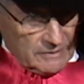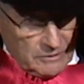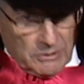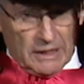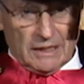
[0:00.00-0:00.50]

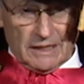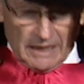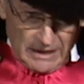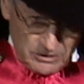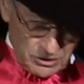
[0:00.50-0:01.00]
Well,
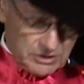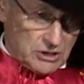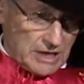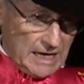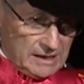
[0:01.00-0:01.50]
I took the
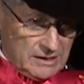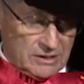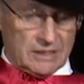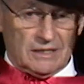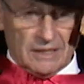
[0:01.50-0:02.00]
challenge,
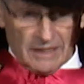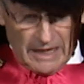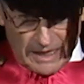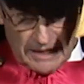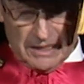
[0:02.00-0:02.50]
I
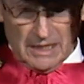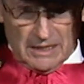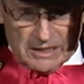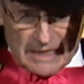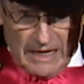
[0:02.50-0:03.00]
got the Eagle
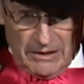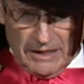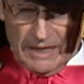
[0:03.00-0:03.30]
Scout,